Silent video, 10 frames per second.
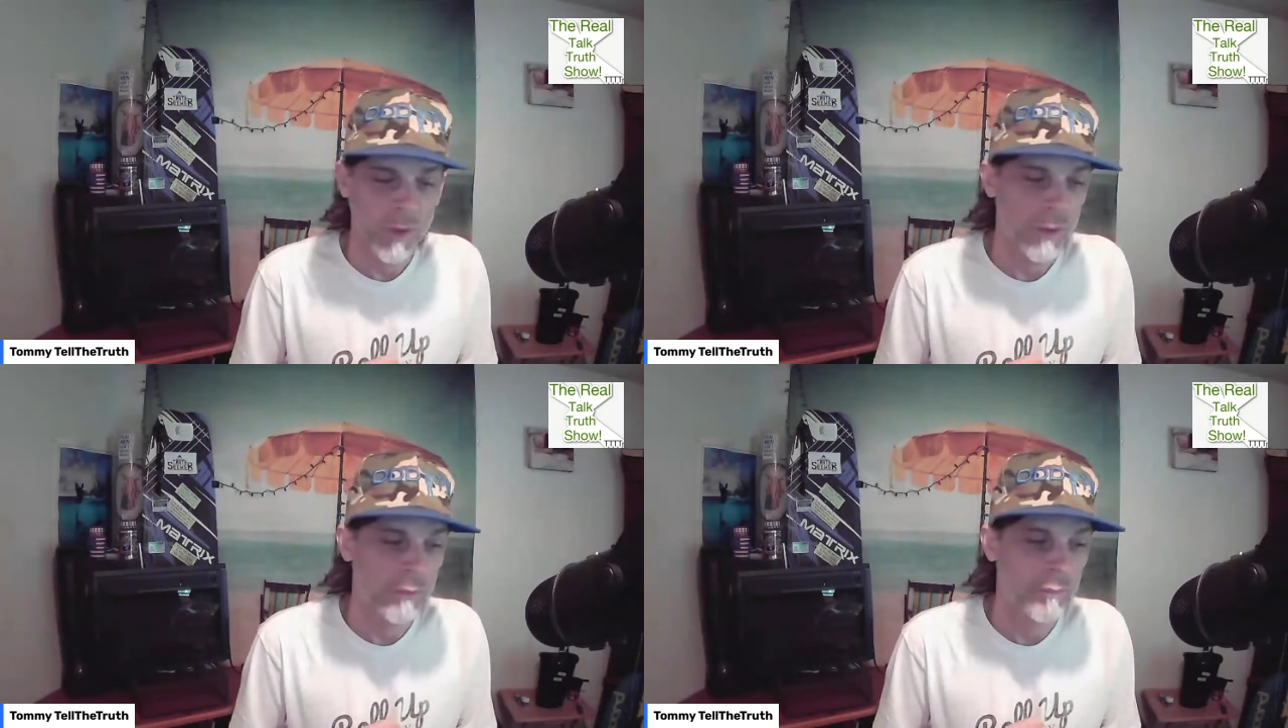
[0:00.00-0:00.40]

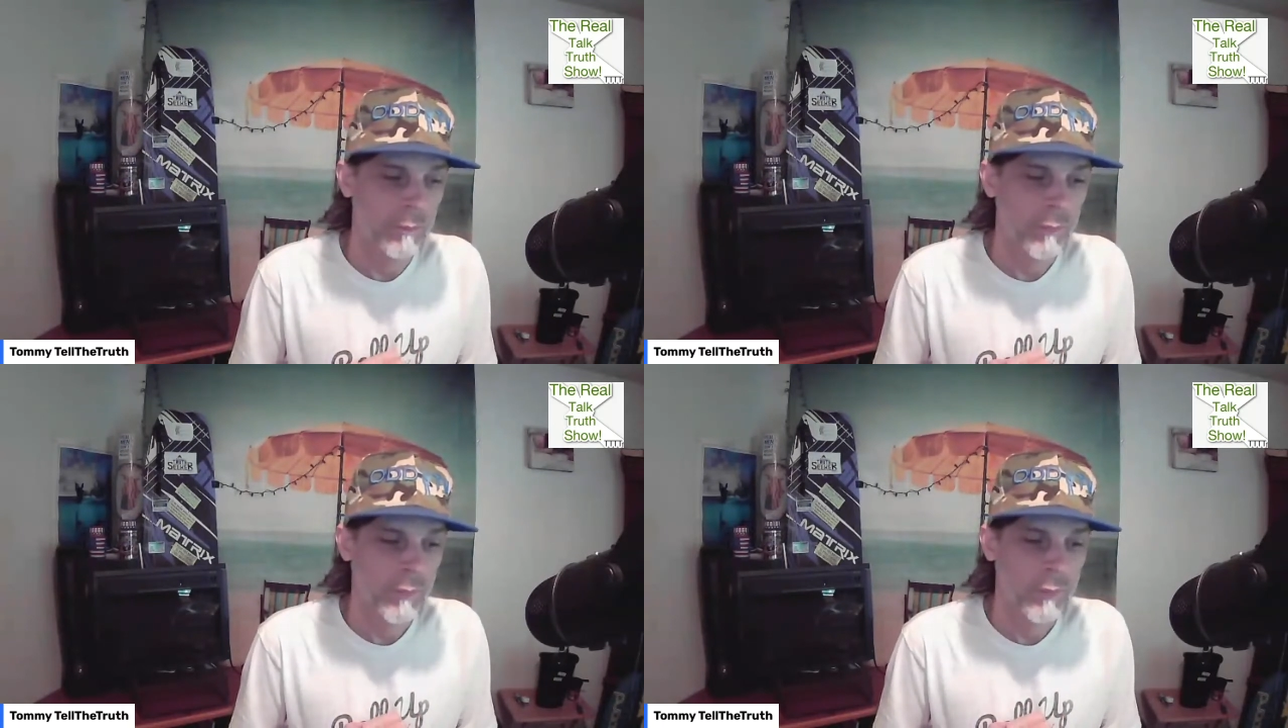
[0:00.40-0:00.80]
in
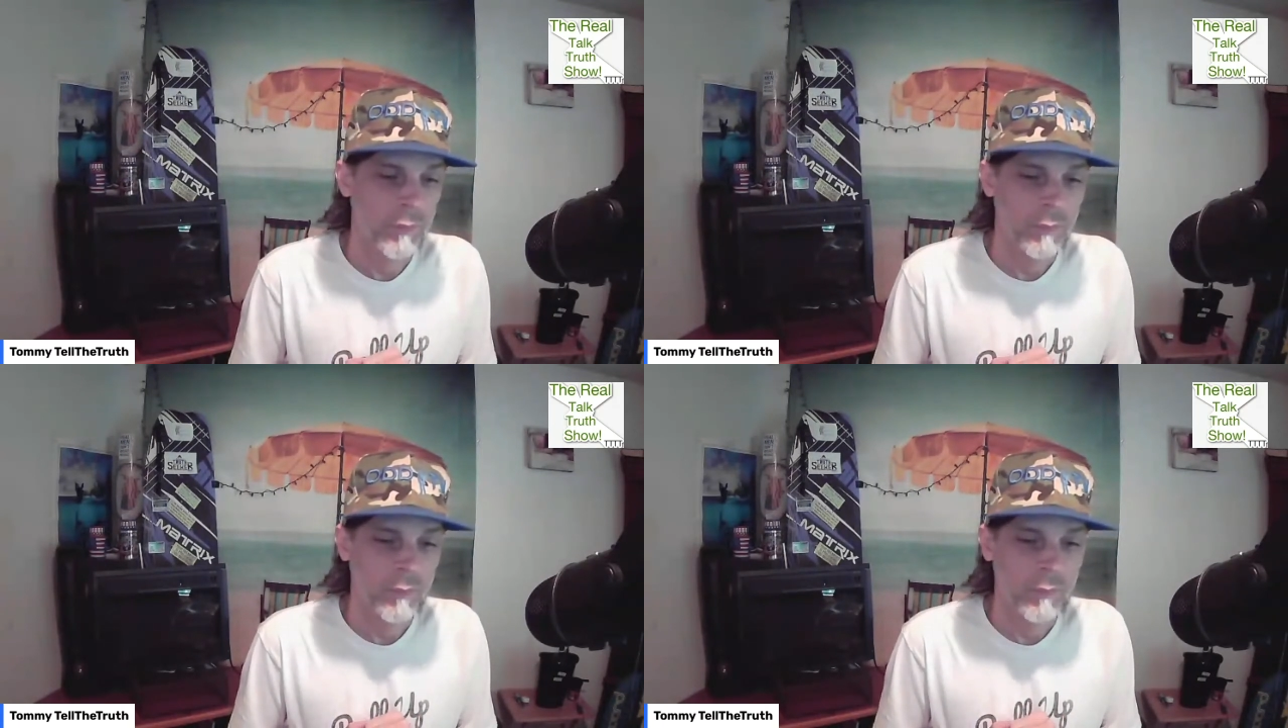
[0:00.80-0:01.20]

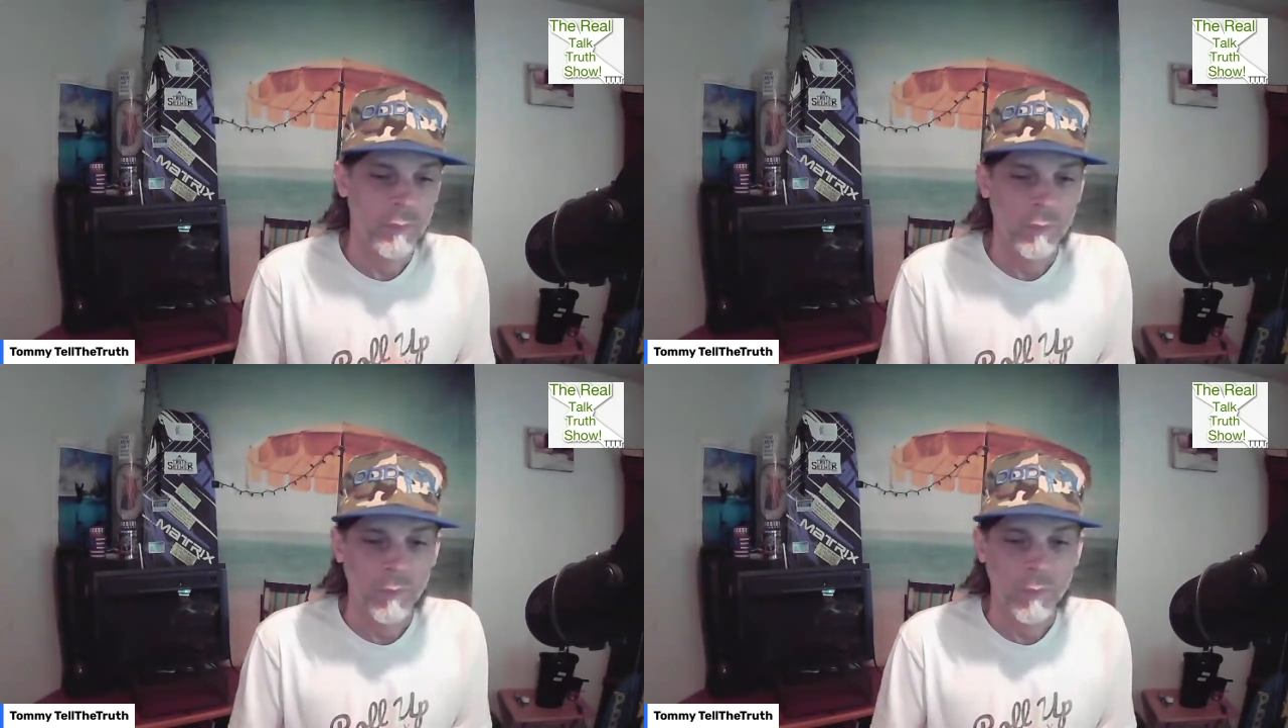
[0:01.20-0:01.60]

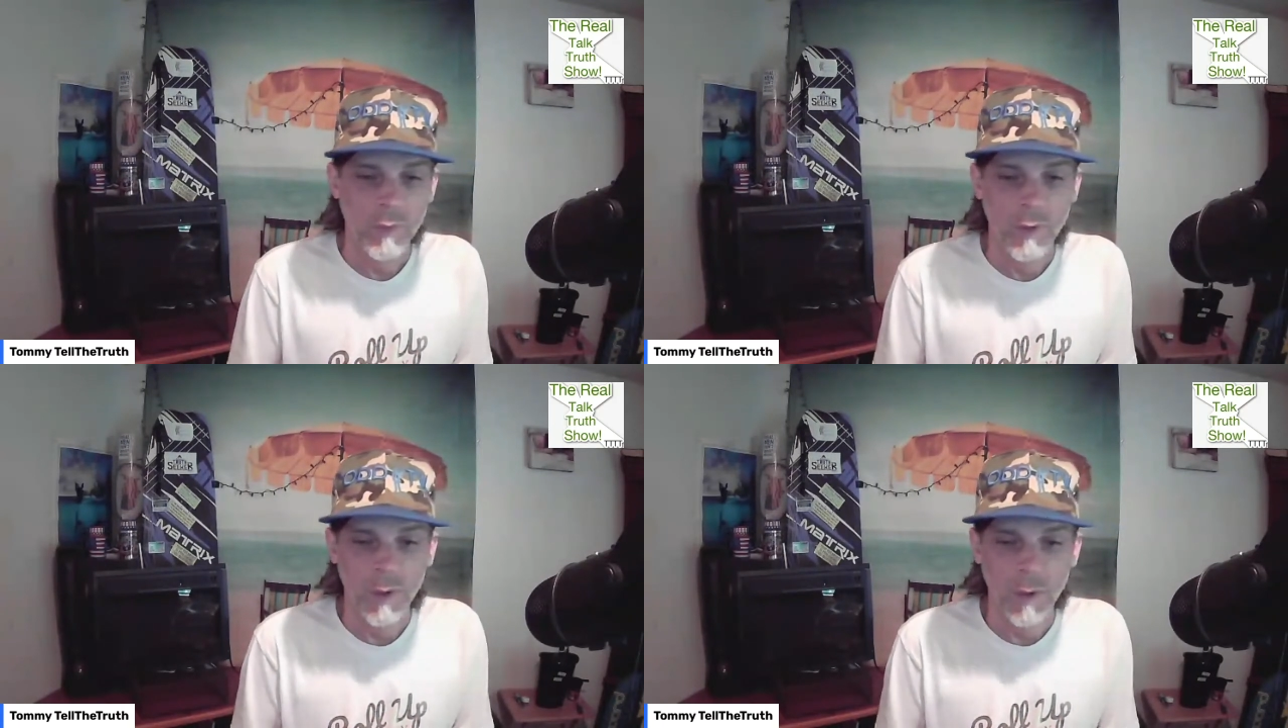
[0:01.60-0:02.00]

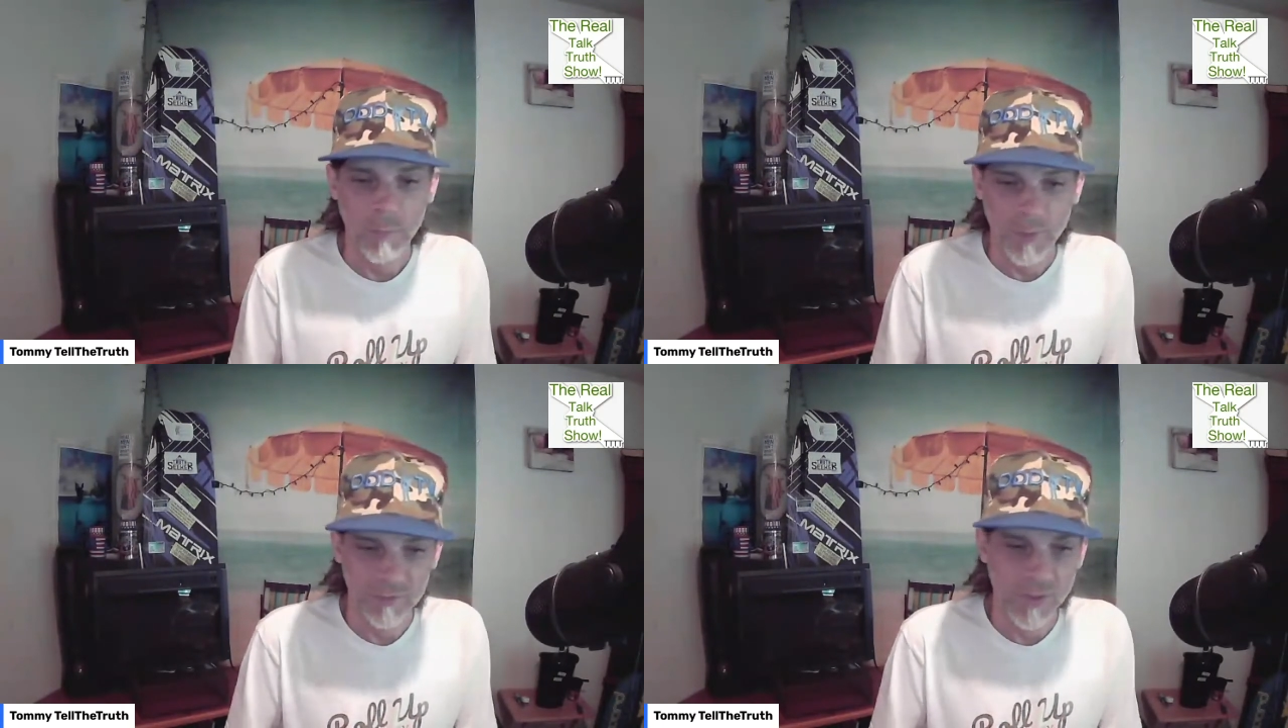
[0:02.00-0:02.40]
uh,
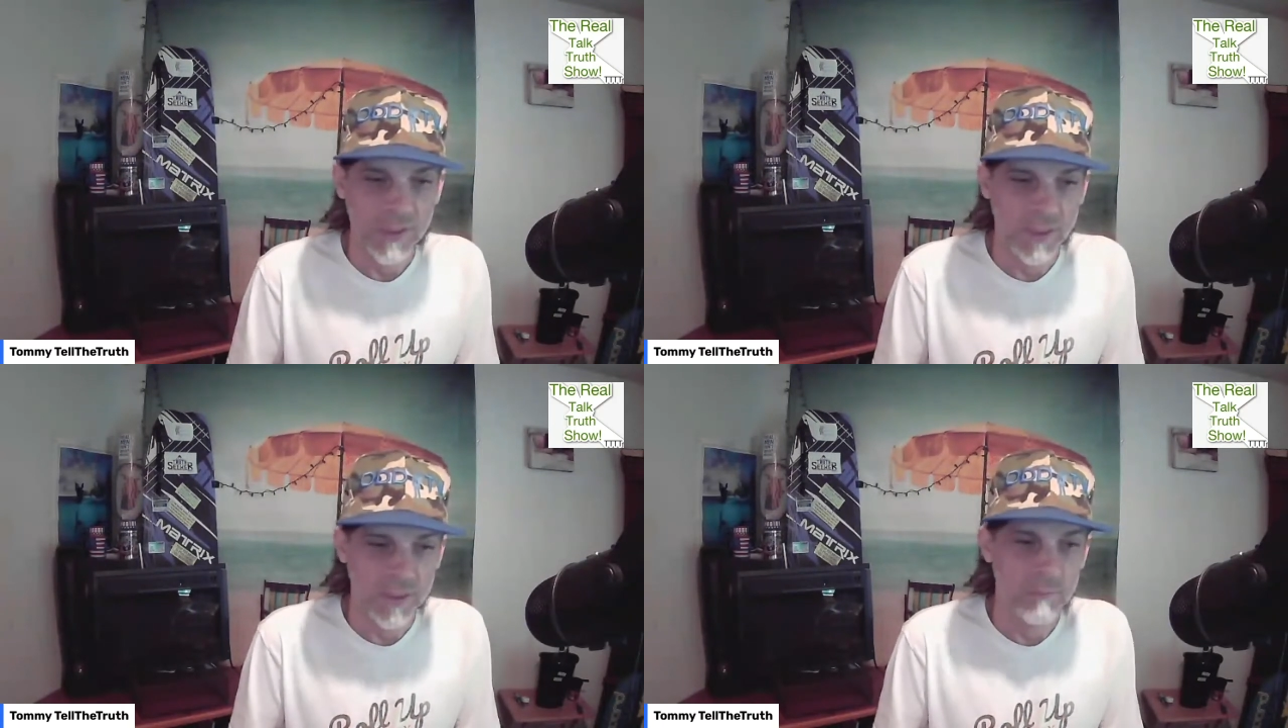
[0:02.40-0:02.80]
the best I
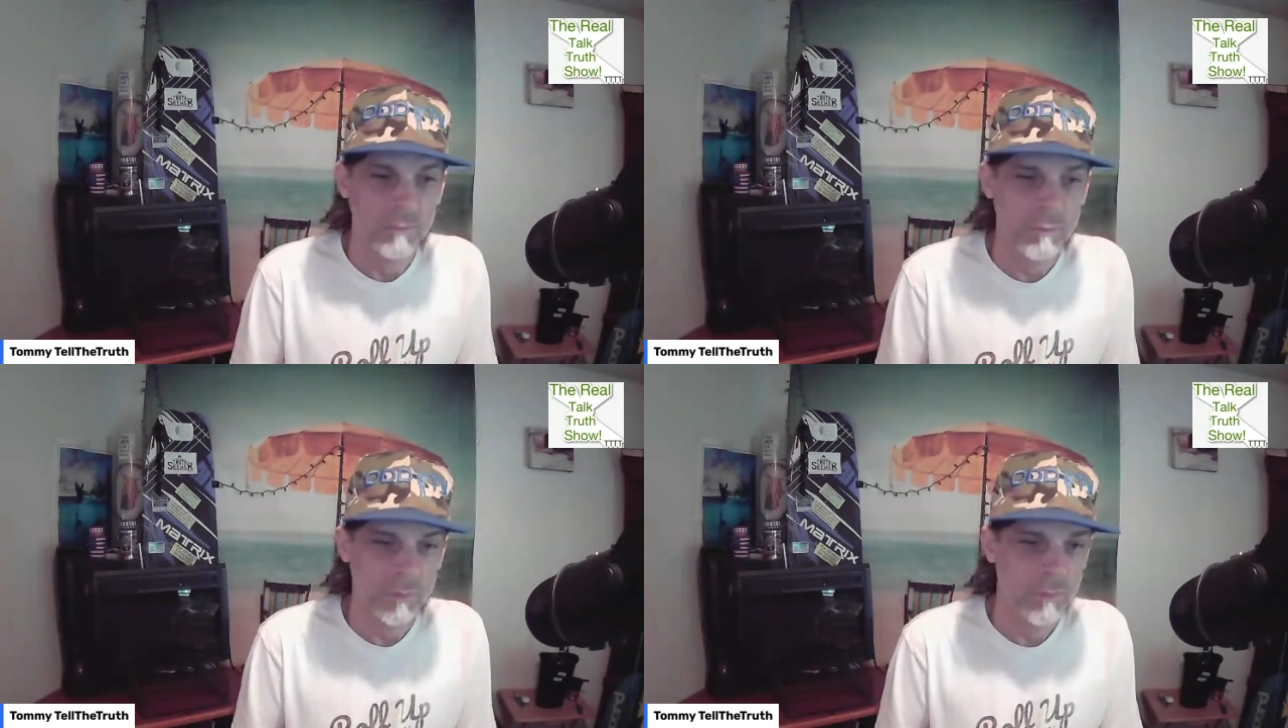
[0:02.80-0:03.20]
can.